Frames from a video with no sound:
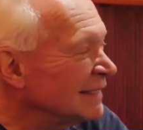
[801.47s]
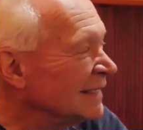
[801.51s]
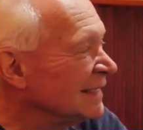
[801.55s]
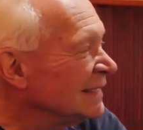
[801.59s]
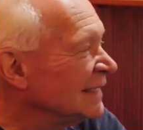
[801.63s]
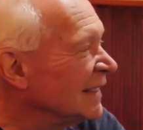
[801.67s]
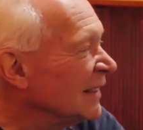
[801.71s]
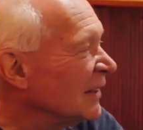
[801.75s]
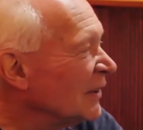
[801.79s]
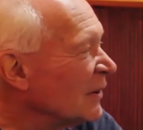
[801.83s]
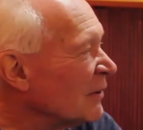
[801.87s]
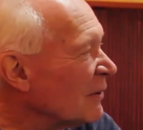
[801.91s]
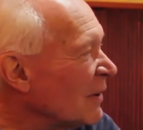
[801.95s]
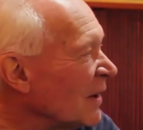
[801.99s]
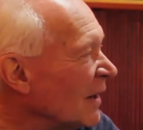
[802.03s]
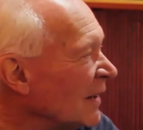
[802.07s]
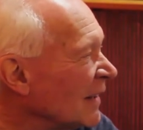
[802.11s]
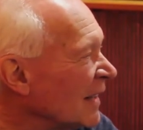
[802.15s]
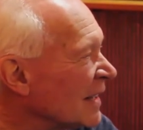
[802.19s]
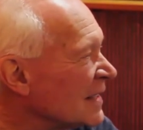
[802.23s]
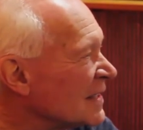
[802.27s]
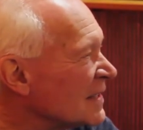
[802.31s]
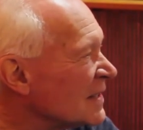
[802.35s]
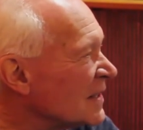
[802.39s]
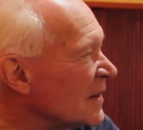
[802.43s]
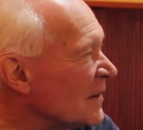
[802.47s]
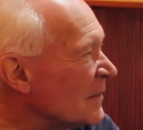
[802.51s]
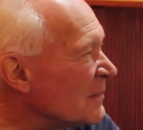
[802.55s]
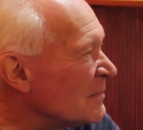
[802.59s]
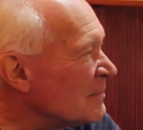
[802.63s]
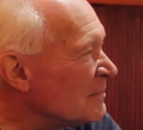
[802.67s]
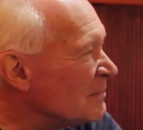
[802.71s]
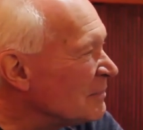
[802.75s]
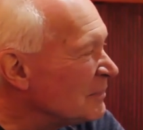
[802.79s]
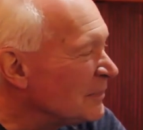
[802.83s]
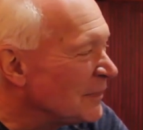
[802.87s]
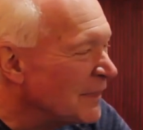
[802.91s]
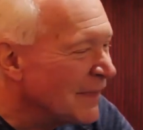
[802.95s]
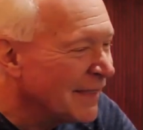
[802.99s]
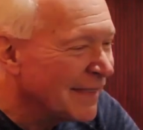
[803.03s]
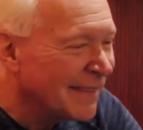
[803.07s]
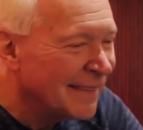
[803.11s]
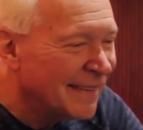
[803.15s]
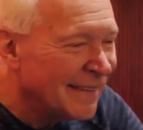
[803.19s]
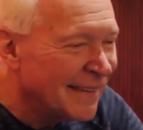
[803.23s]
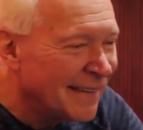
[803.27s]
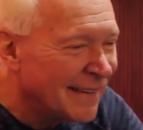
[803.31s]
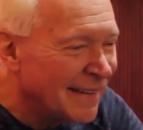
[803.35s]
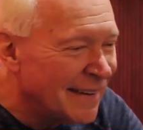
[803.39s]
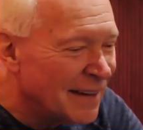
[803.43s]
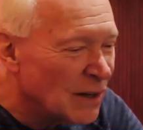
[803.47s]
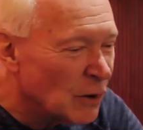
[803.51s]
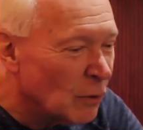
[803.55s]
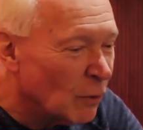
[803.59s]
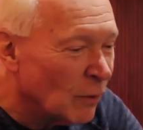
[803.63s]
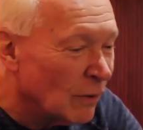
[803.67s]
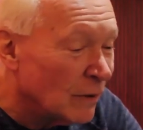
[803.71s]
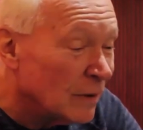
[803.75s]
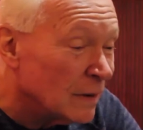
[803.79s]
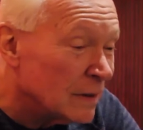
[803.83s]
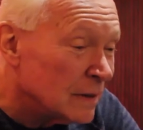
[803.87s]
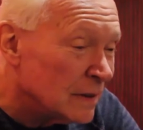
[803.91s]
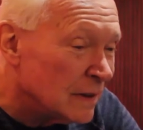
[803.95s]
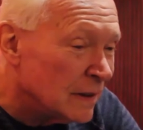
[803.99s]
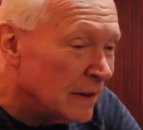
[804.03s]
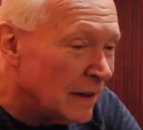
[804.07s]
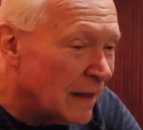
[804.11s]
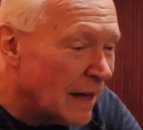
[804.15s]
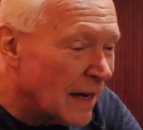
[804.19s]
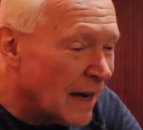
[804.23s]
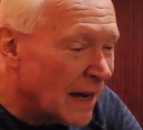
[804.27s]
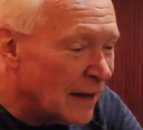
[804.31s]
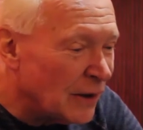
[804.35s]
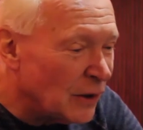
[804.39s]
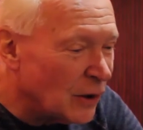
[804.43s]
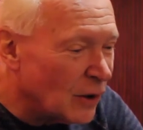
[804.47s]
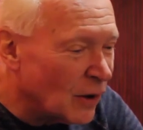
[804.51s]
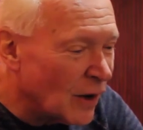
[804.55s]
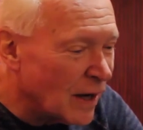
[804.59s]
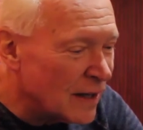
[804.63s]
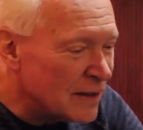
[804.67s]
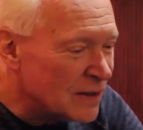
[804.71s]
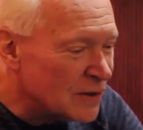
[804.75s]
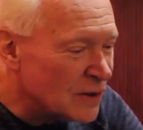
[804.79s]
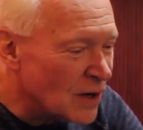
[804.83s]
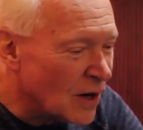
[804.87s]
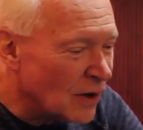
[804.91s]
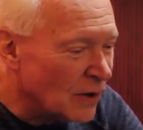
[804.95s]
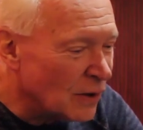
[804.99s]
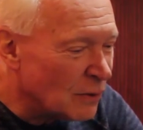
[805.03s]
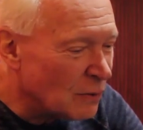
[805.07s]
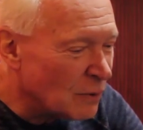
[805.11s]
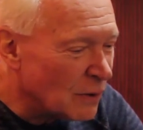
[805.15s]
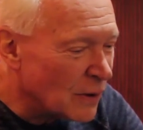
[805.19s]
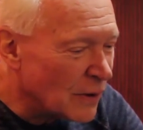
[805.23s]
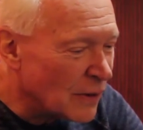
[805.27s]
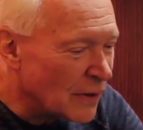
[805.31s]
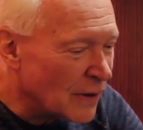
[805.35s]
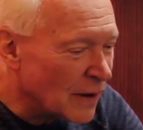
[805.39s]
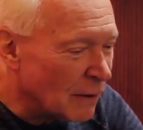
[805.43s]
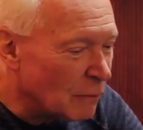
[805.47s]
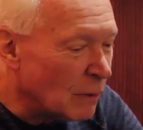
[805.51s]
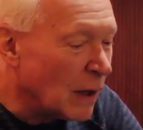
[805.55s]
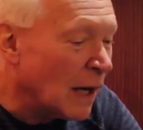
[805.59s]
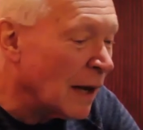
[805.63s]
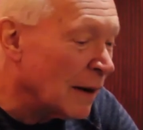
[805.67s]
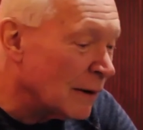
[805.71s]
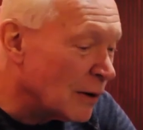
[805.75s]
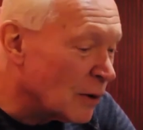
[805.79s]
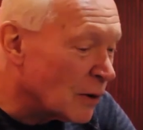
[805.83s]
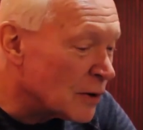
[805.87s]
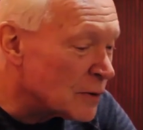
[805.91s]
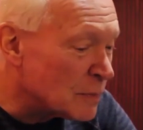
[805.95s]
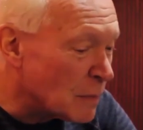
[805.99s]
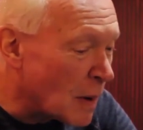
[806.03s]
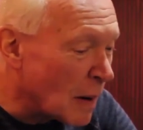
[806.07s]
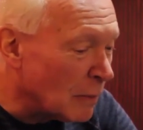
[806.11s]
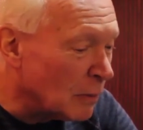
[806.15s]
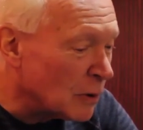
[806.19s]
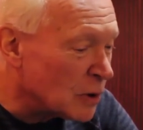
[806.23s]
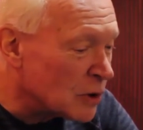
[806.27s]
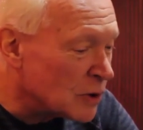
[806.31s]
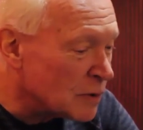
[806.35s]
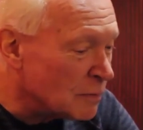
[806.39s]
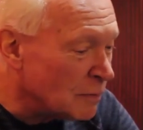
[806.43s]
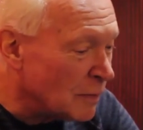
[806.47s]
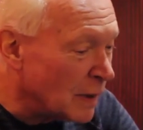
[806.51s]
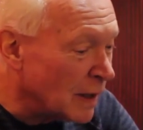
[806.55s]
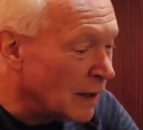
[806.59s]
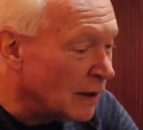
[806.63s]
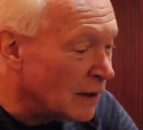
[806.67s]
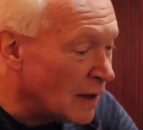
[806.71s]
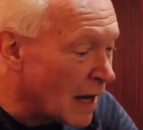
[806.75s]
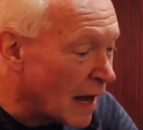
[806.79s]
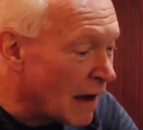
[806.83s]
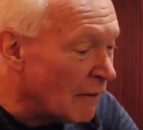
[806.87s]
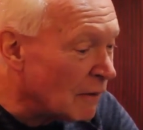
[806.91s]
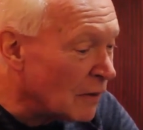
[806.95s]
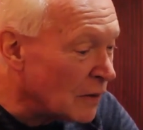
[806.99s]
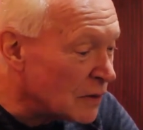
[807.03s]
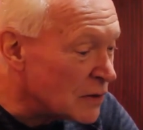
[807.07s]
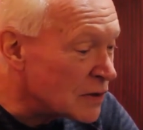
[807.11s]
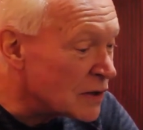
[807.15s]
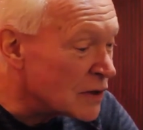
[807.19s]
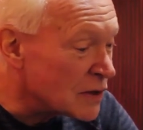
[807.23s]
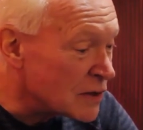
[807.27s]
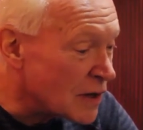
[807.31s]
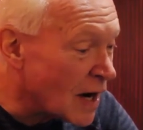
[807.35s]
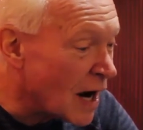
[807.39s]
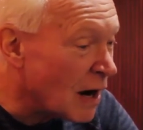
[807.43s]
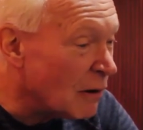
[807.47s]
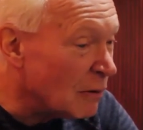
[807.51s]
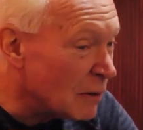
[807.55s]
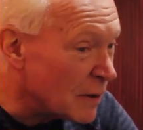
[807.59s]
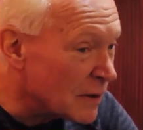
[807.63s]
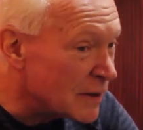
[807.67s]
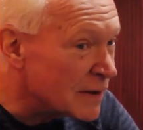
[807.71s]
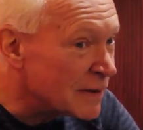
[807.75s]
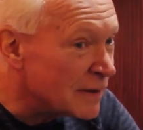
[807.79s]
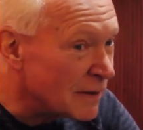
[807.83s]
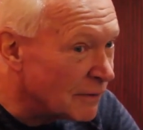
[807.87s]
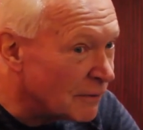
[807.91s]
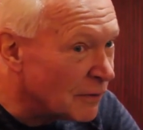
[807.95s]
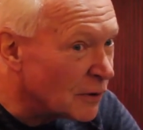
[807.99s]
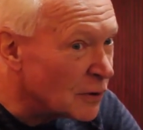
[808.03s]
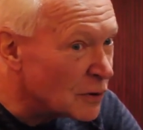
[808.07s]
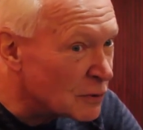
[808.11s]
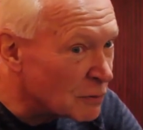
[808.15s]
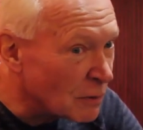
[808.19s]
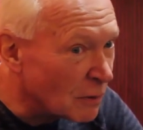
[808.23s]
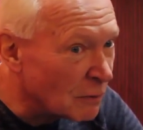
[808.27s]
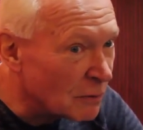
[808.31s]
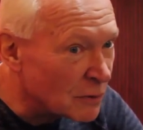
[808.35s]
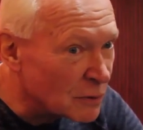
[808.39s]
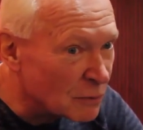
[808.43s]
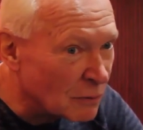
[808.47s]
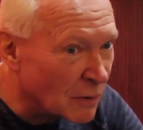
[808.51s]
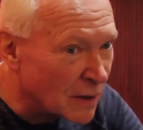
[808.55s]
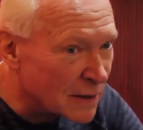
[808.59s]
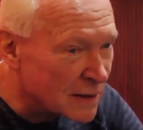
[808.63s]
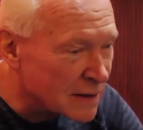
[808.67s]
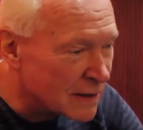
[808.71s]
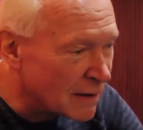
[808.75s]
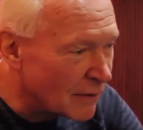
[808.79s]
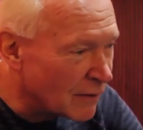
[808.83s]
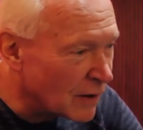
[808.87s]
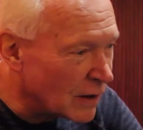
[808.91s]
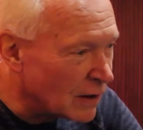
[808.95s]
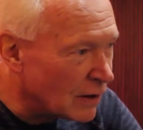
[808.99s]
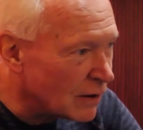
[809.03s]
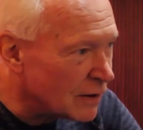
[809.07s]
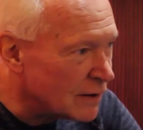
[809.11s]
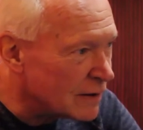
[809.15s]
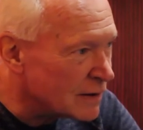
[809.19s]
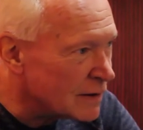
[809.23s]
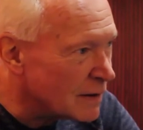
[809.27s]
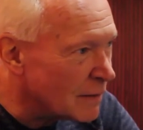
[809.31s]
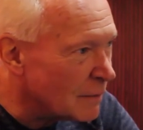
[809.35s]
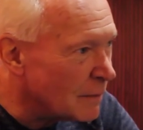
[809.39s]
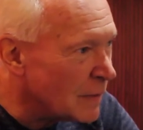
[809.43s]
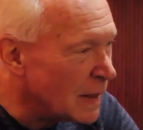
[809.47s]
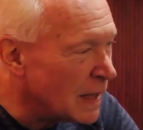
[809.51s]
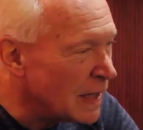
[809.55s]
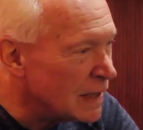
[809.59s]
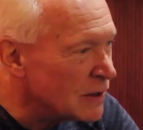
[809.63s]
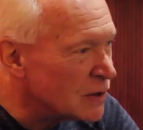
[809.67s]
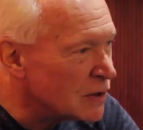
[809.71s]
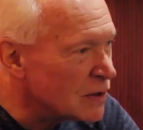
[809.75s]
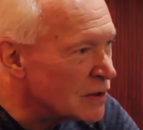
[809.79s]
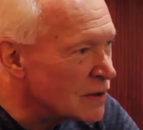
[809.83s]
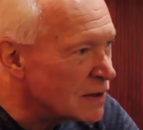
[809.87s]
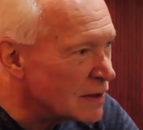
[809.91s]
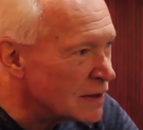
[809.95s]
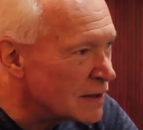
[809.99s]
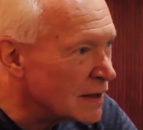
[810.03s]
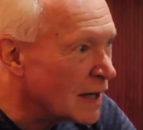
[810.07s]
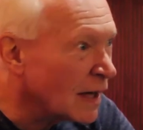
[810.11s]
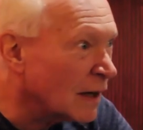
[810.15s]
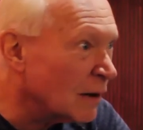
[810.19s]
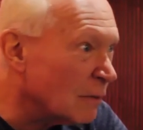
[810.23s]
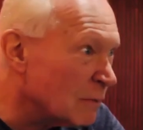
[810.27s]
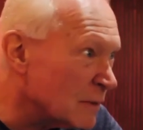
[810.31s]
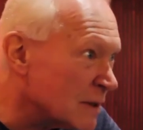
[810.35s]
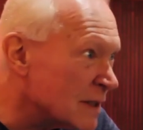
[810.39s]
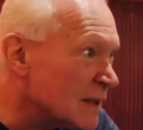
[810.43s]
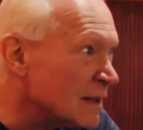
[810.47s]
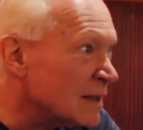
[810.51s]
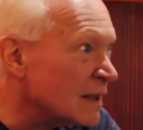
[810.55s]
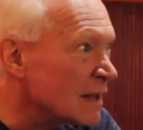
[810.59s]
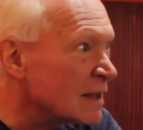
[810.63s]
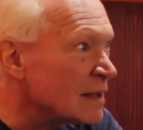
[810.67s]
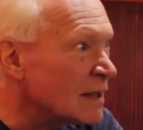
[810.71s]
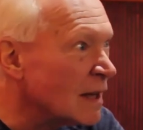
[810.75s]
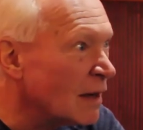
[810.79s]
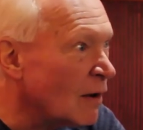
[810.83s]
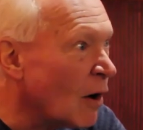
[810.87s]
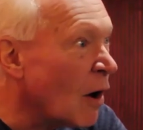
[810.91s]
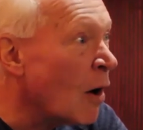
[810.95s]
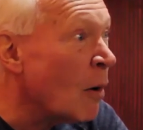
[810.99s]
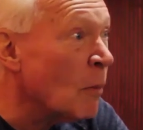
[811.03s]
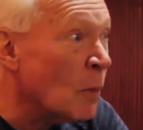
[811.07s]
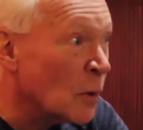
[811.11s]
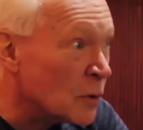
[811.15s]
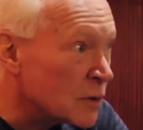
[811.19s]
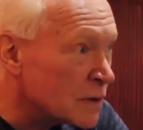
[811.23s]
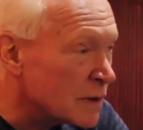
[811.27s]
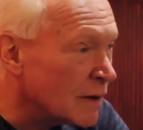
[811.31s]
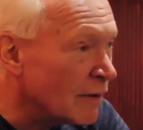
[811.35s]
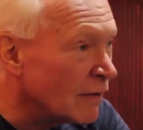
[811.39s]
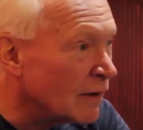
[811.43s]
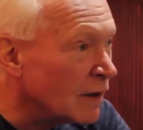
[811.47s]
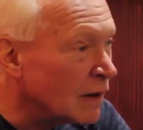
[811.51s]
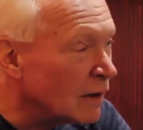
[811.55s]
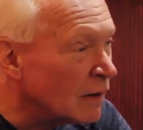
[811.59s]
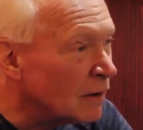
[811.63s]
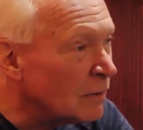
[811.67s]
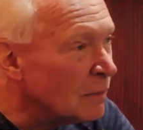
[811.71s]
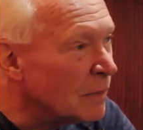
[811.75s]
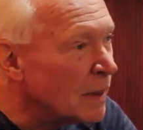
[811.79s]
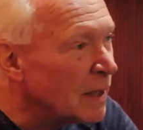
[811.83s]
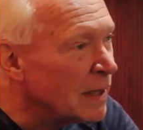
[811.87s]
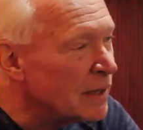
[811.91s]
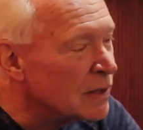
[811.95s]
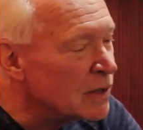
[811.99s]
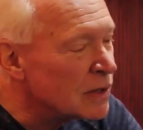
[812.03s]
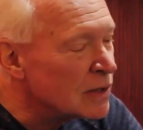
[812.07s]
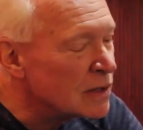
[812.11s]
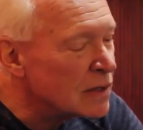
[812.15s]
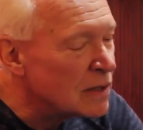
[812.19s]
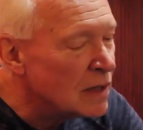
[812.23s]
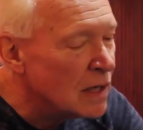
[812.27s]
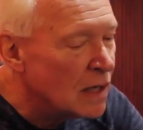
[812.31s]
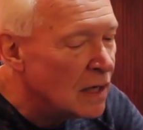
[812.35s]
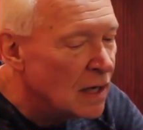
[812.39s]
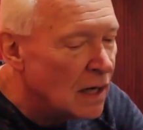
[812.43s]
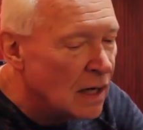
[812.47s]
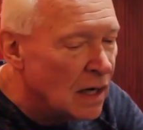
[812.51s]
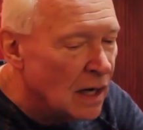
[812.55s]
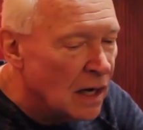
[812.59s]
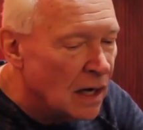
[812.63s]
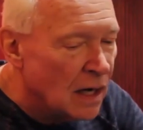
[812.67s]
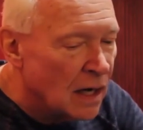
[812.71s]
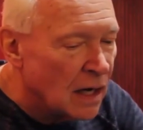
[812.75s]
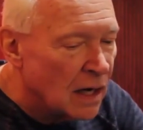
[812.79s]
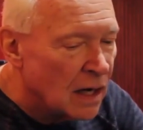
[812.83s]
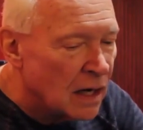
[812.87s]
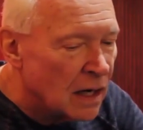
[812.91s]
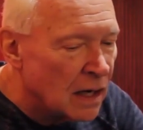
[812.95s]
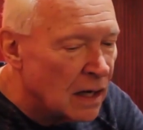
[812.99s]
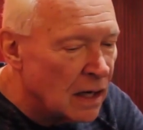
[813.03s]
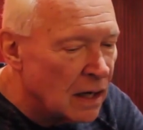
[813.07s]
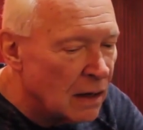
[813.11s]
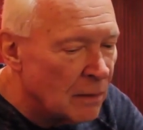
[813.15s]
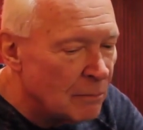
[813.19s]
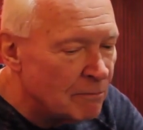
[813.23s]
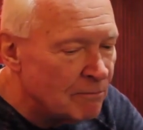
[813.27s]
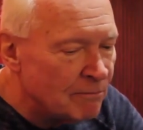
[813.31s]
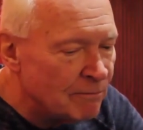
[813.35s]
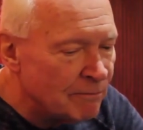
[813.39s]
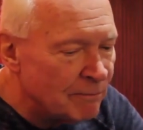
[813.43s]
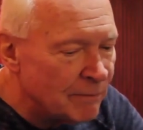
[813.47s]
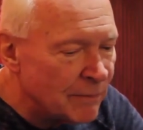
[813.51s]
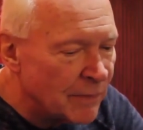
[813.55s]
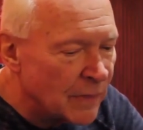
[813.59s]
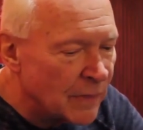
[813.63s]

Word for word: Uh, there you are. So you you got a similar sort of situation. Yeah, you know, I started with uh, well, I of course published big novels to start with. The first one was what 700 and some pages. The second was six, almost 700 pages. Um,